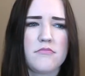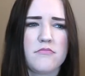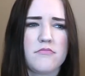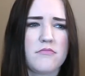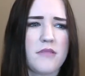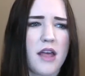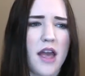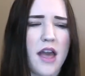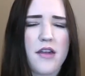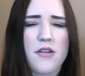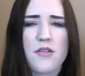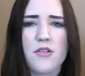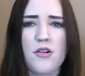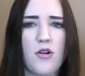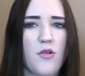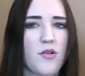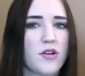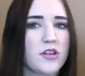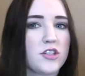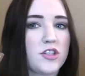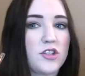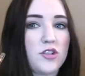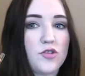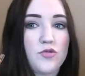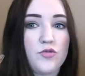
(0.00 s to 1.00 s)
I don't know,
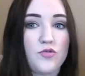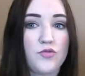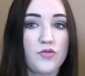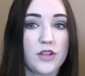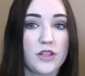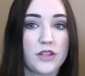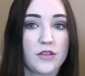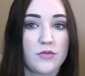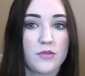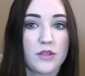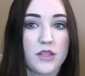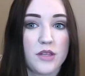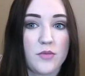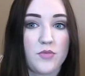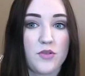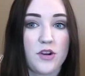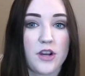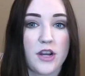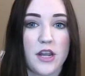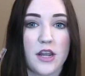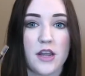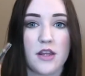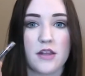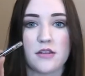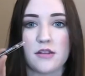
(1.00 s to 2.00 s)
it's just really, really
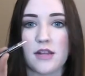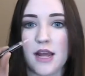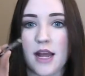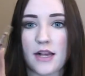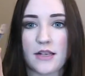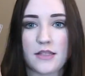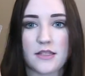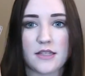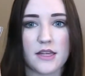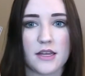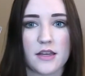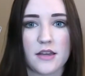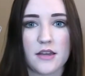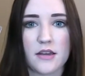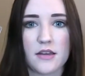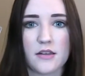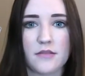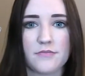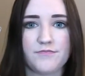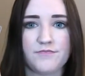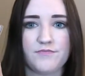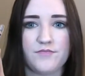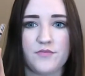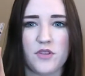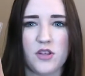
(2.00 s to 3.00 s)
pretty. It acts like,
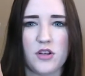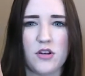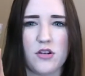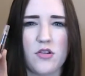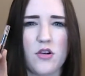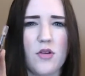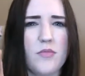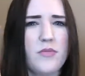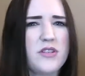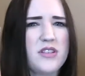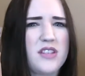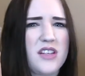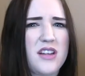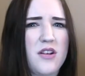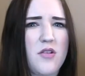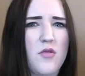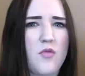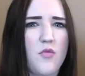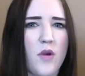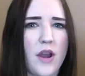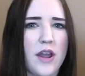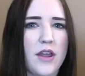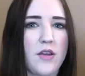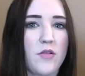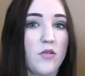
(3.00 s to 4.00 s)
you know, almost like a
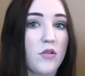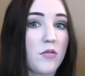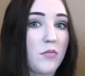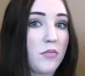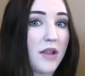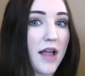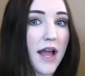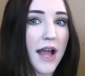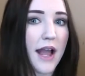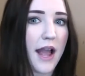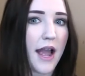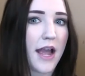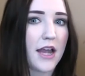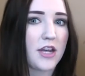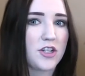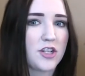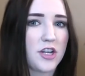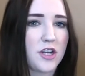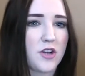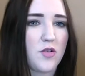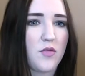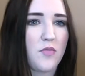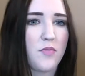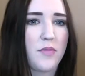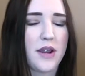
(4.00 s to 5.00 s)
white or black
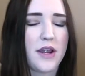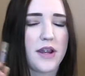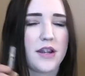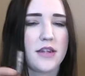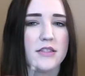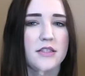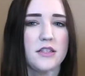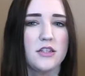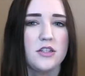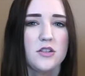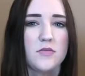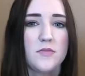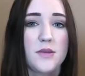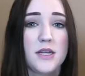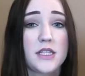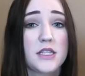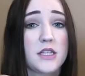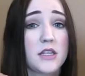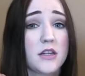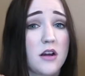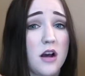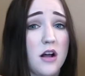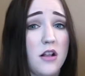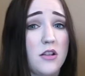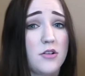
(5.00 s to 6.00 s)
eyeshadow base. It just makes the
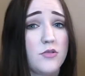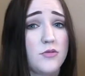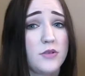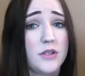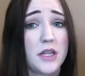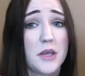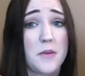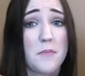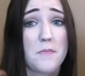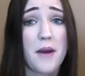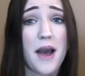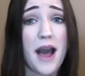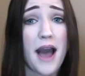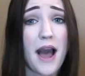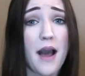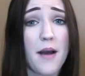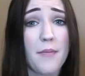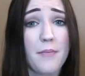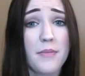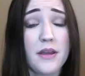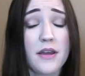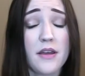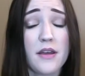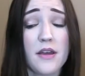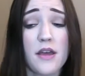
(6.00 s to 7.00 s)
color really
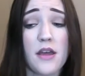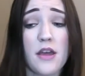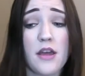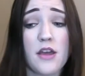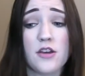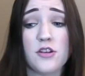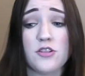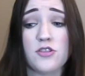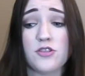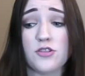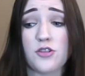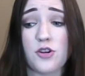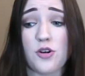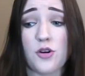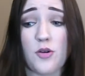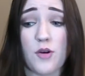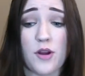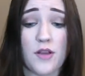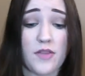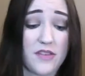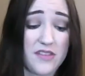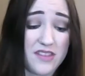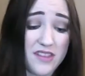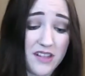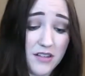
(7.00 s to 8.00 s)
pop. So,
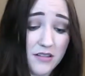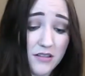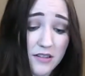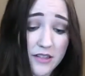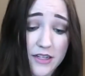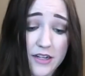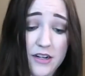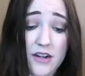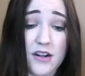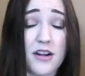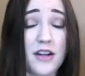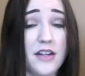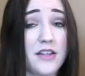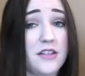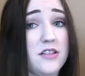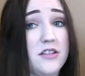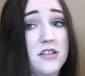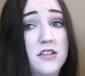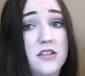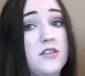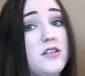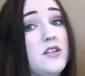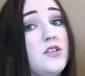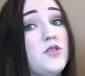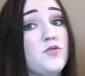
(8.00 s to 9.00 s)
and then the glitter,
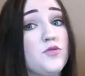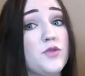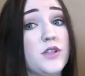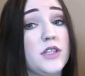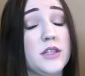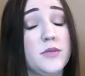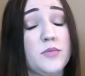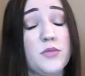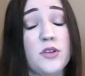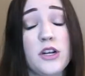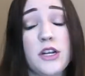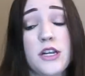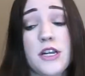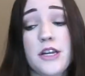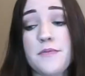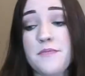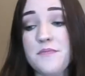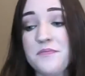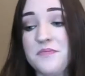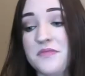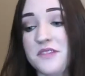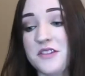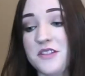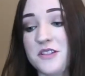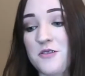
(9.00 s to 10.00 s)
it's really pretty.
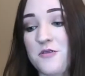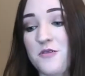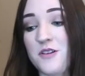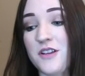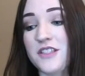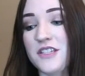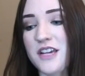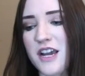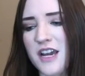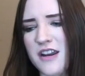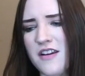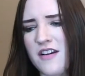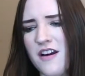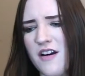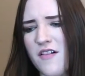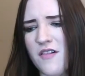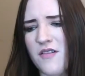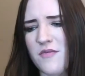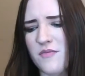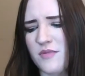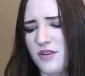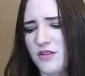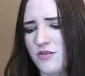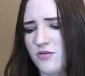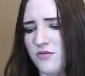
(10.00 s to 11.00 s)
So that's kind of how
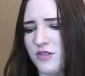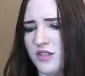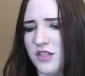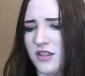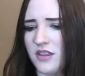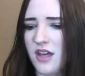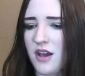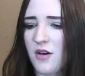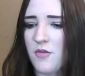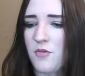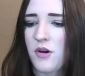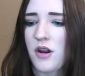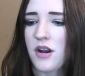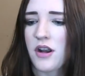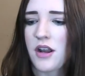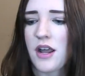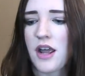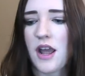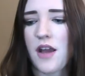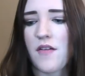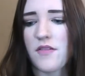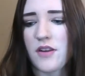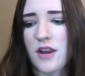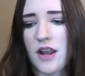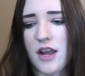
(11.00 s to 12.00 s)
I've been using that one. I
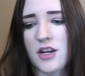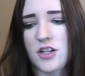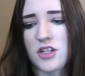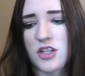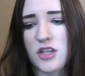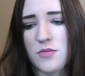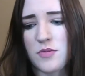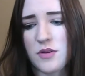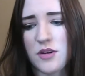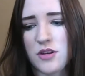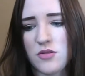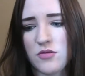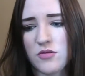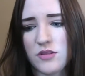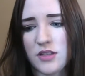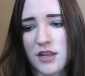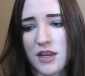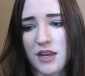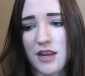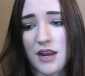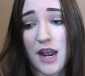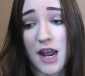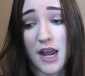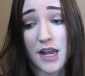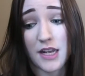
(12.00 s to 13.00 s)
haven't actually been using
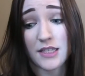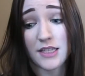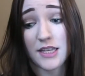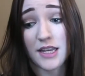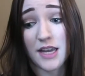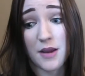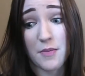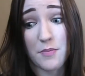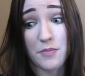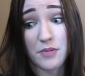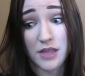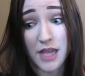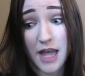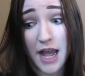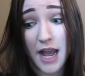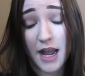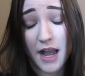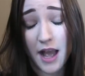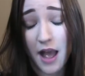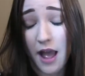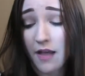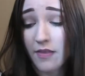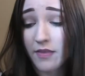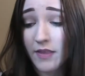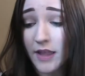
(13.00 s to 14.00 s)
it. It has like a black
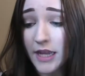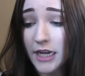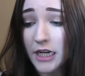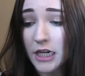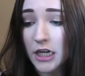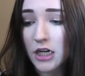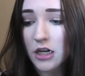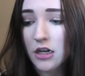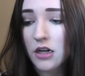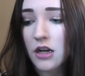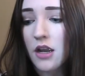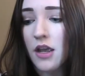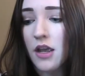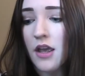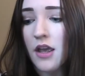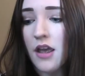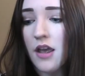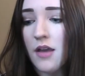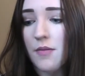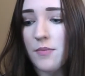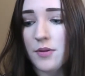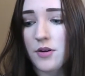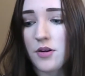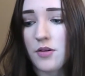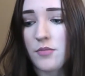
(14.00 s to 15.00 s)
eyeliner,
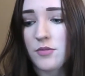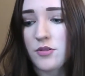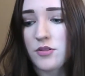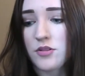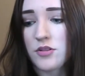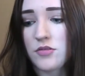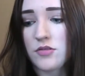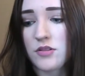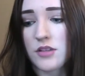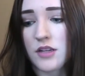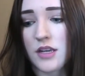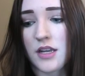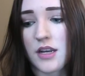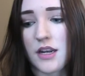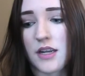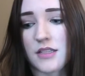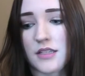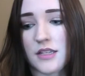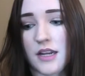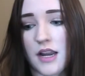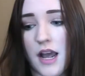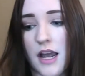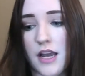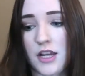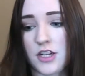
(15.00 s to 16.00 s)
but almost using it as
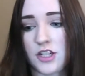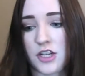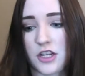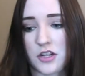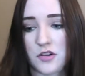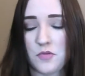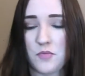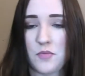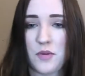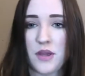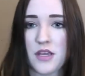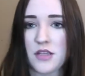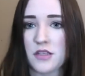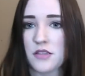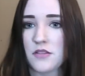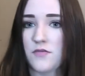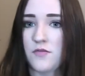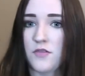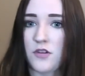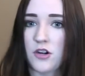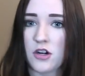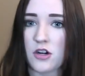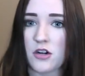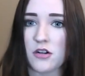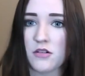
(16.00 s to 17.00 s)
an eyeshadow base
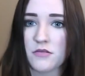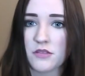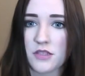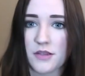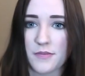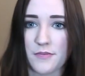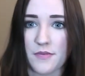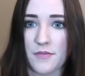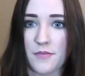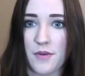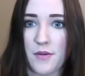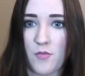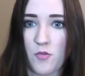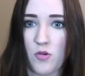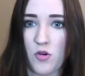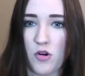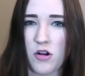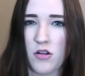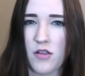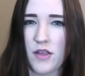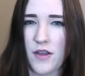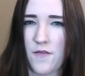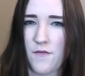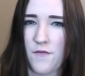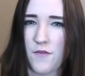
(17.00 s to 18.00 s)
for some of my more
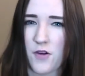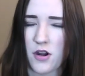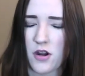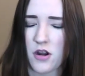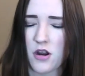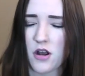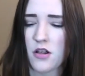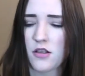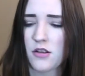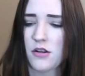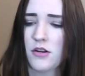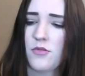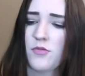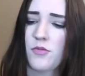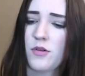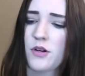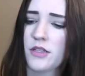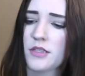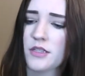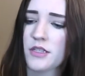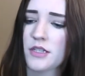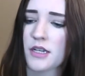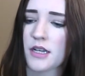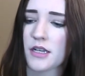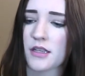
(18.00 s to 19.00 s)
like fun colored
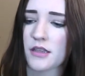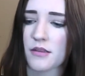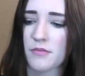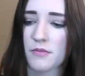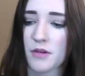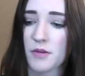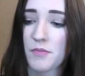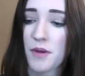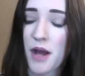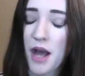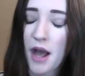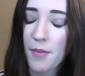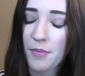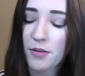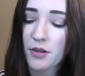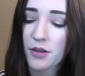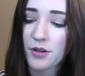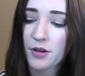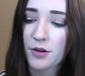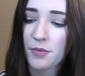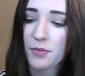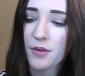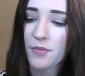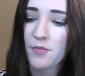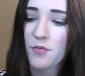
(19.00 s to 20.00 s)
ones to get them to pop a
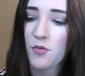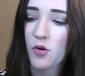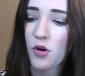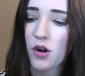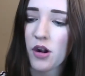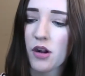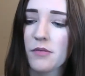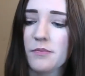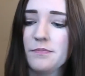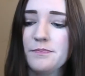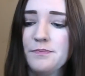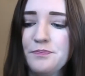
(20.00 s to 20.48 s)
little bit more.